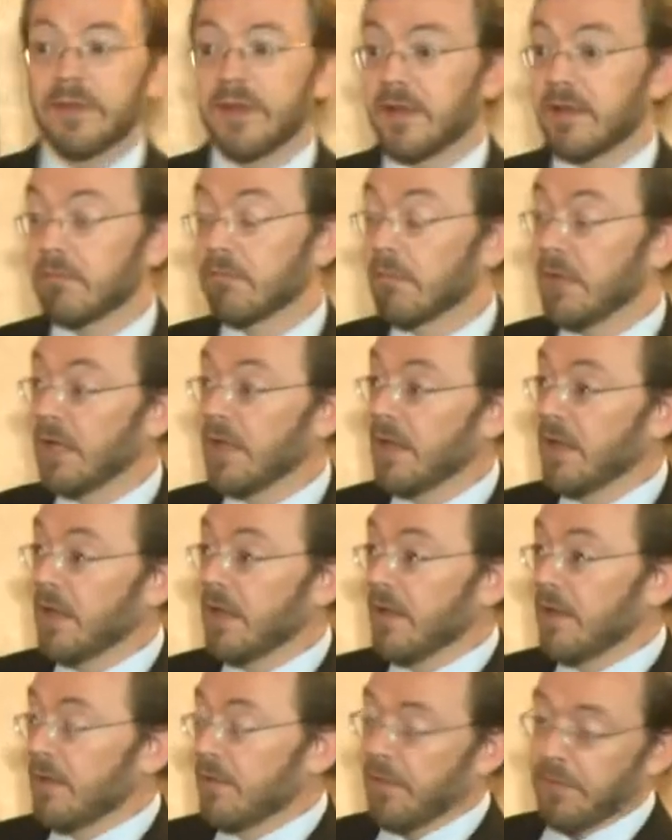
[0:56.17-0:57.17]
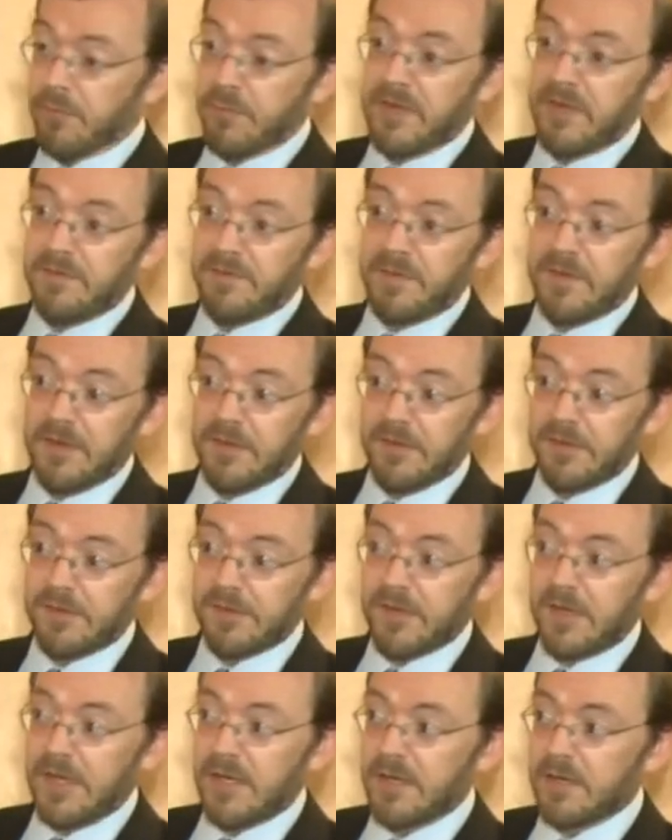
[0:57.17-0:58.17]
And three of his